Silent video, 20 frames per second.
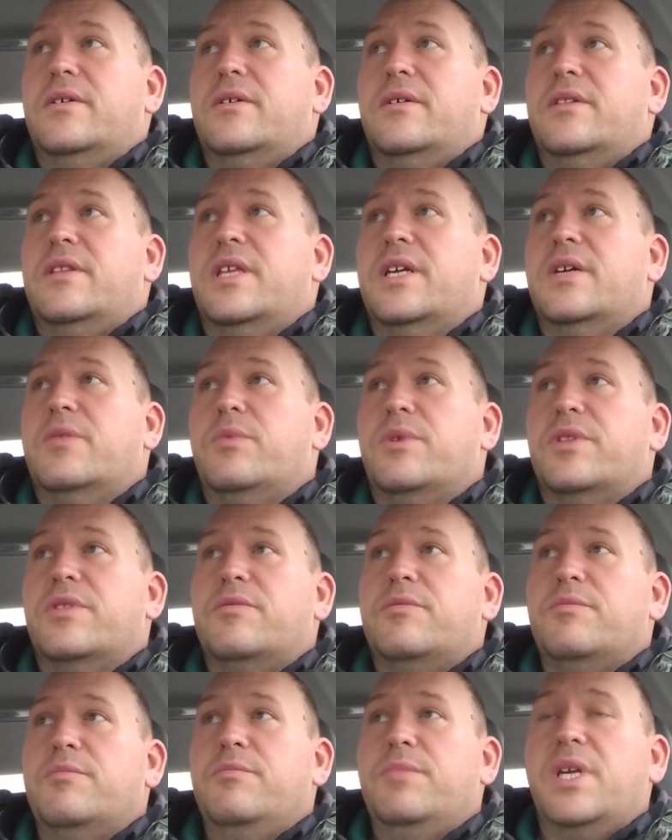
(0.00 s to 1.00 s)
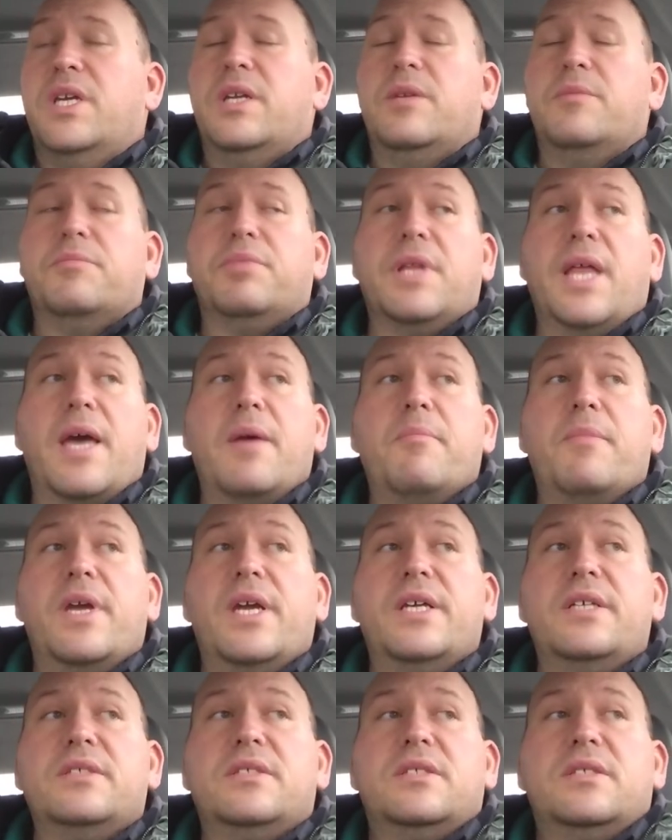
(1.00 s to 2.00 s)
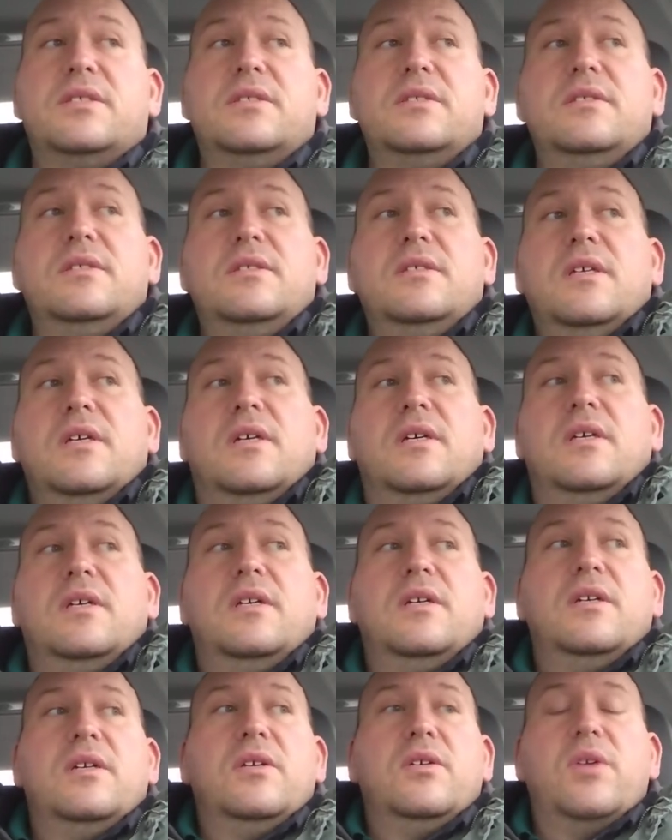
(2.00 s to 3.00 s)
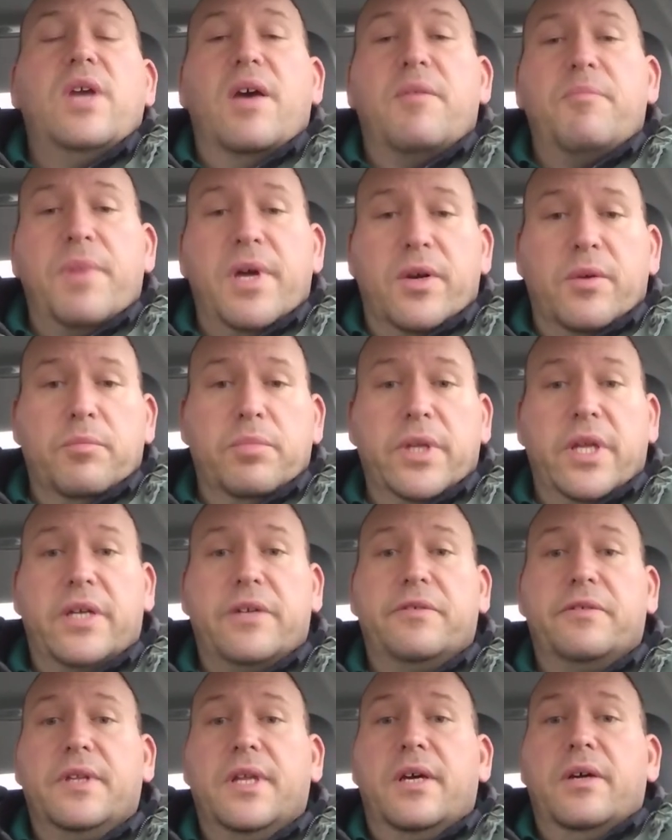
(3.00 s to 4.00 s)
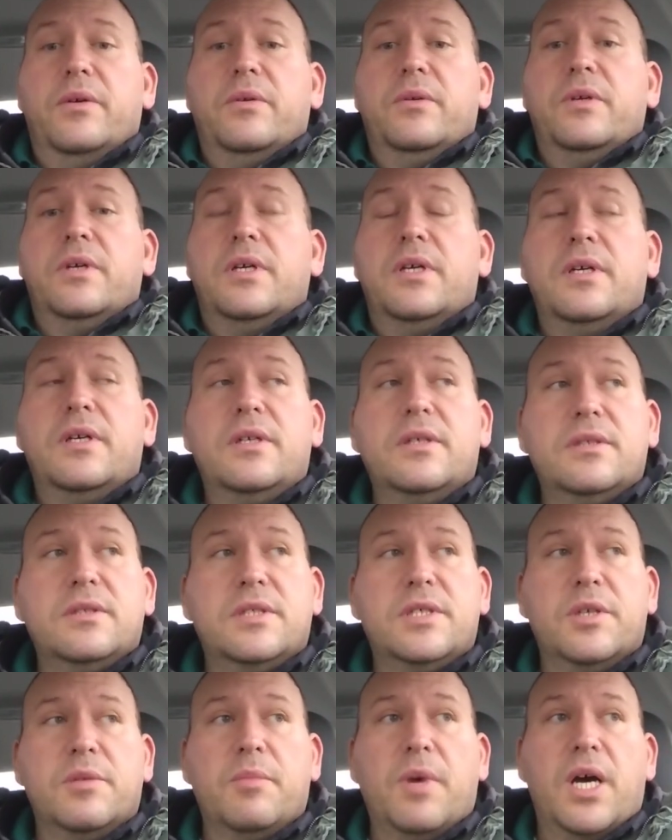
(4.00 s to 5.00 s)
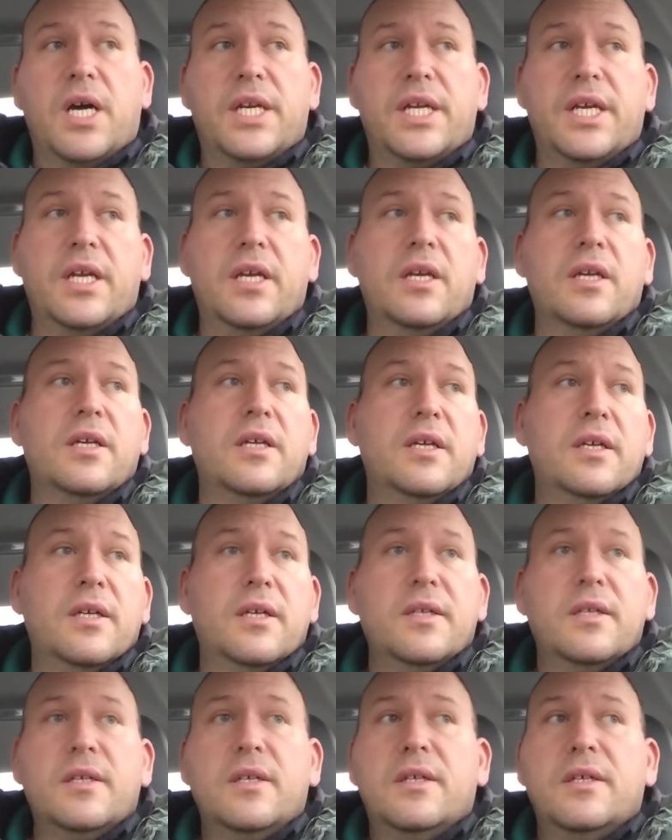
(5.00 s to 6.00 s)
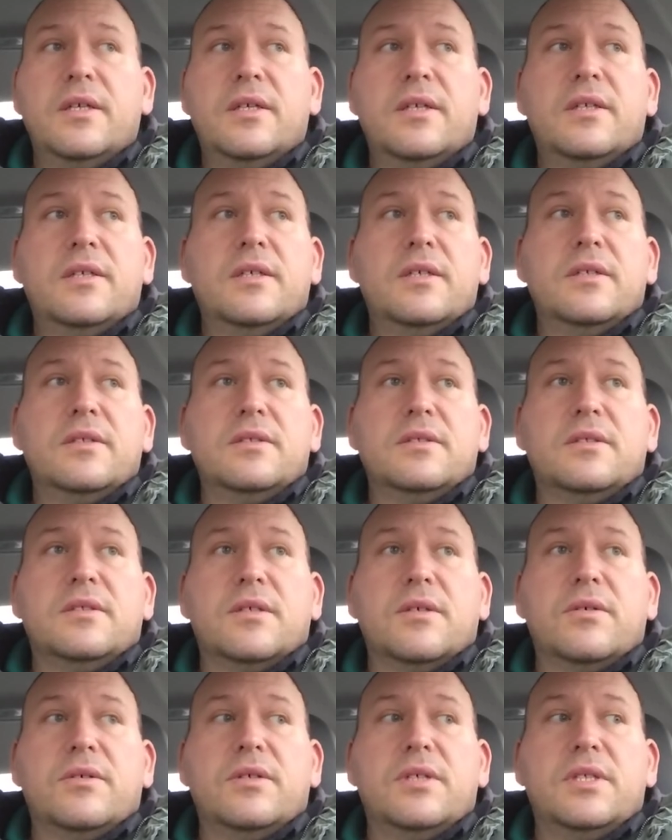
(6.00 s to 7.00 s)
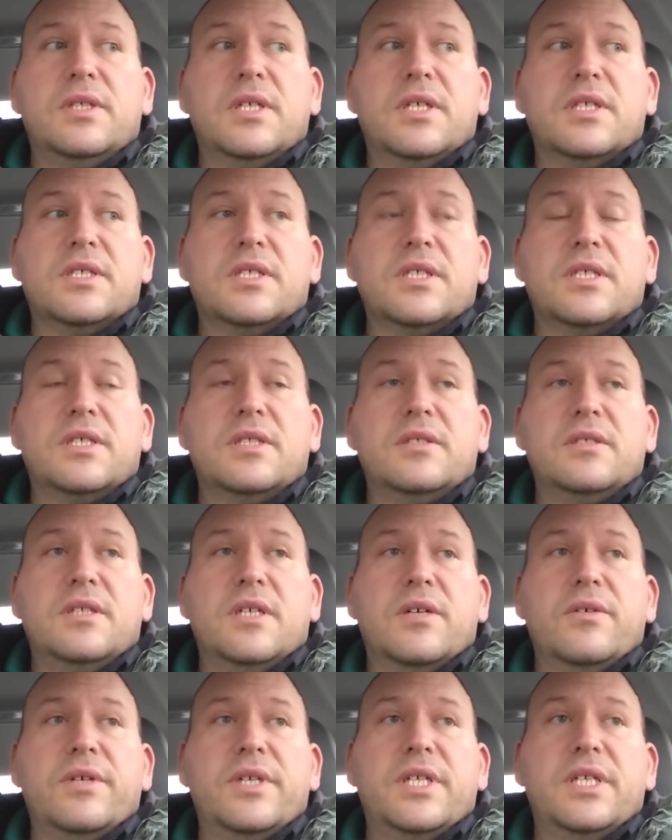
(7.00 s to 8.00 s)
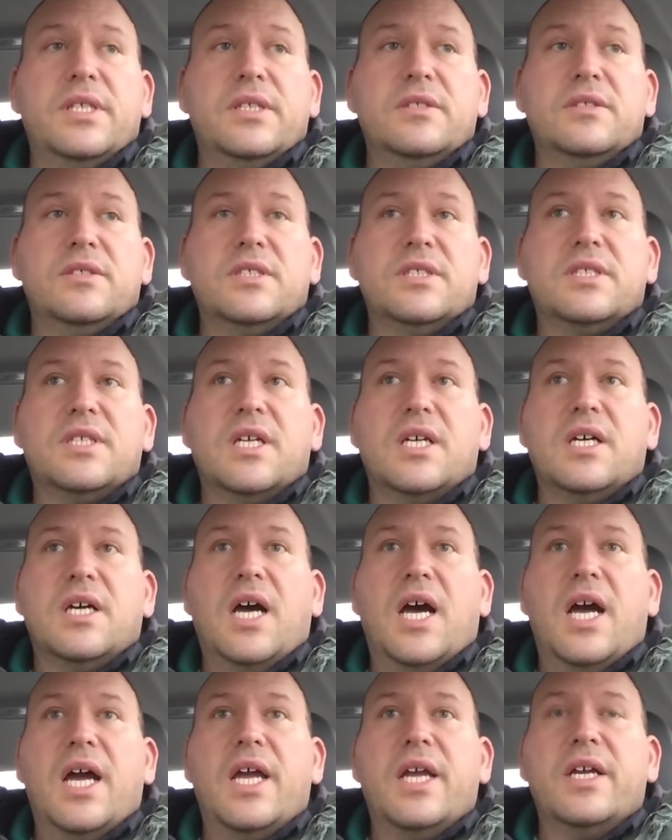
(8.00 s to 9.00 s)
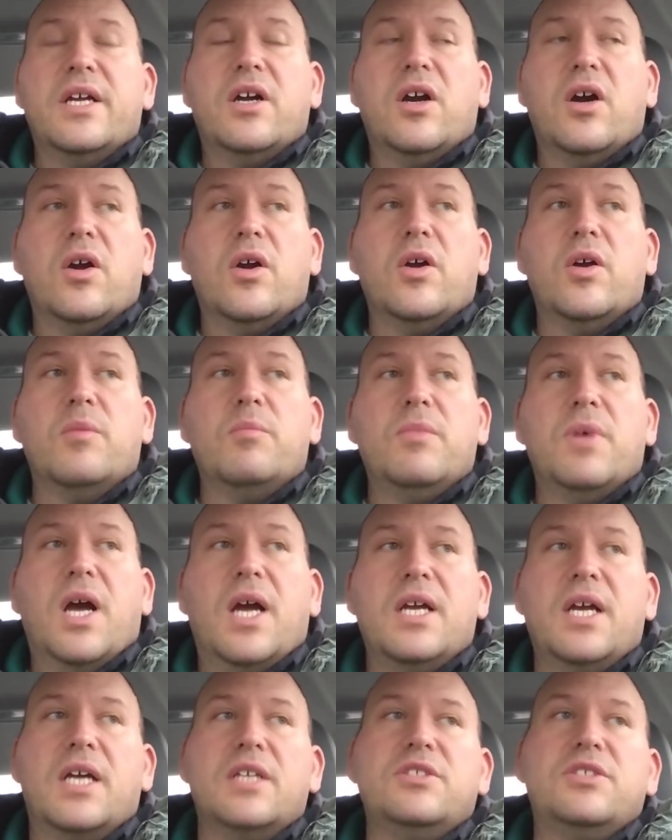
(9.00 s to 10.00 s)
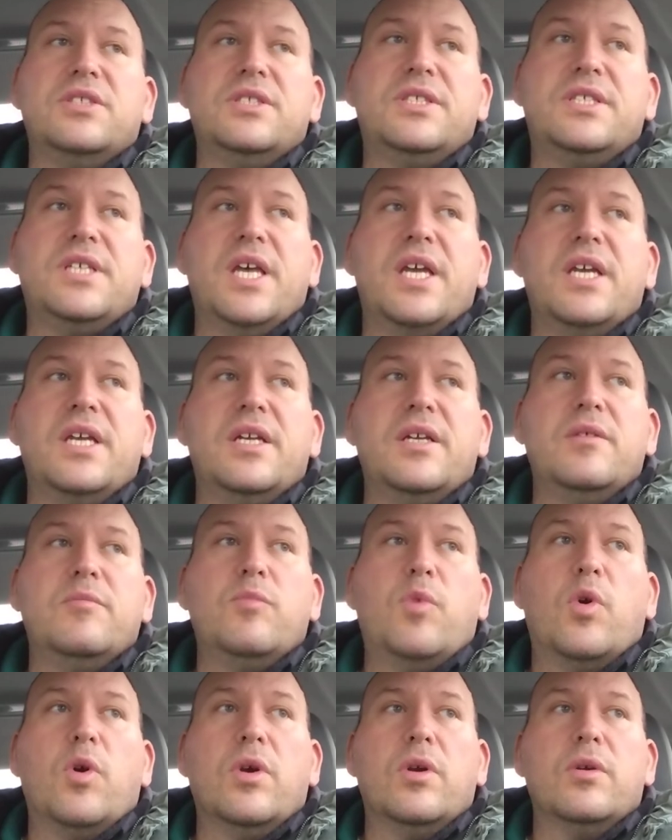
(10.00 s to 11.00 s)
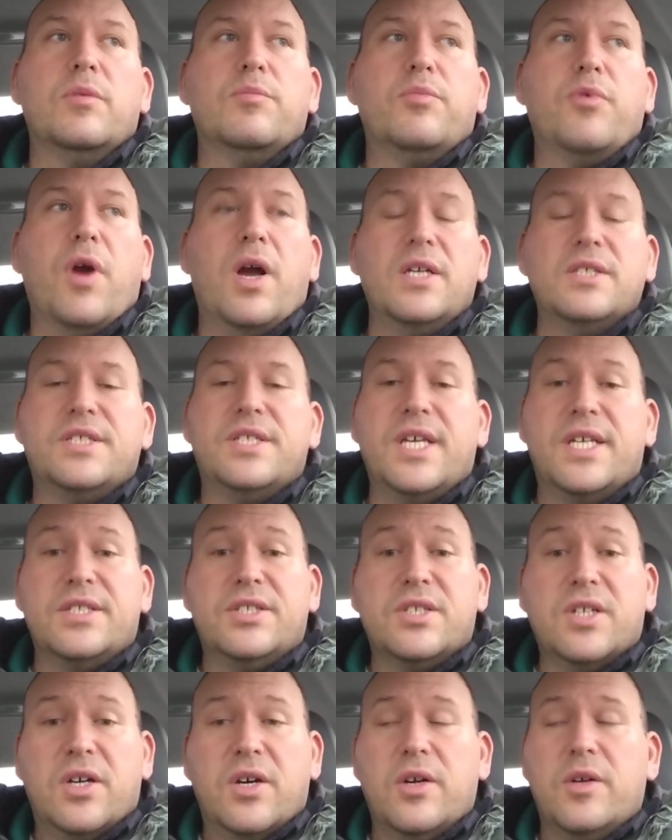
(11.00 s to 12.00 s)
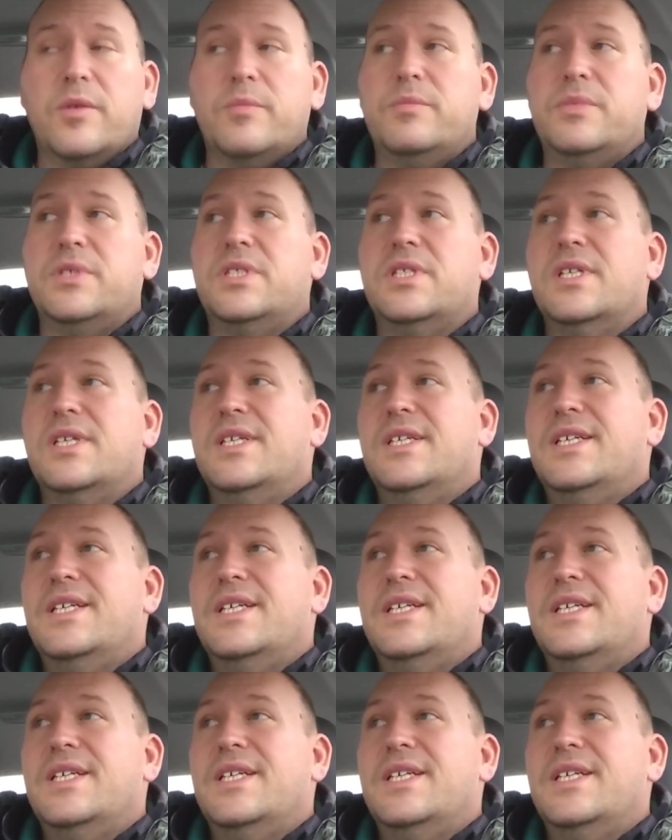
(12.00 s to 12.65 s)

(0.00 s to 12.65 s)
I think with being plant-based, you have better blood flow to your body. So it doesn't, eating just a high carb, I should say more processed carbs,